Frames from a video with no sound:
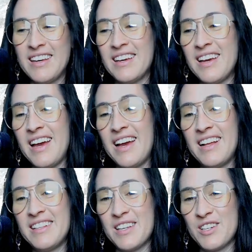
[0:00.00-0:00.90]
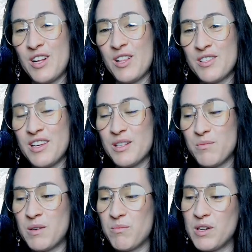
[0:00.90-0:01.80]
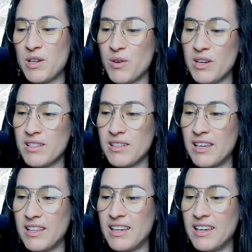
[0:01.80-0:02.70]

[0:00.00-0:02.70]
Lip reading: And technology has been pretty crazy lately.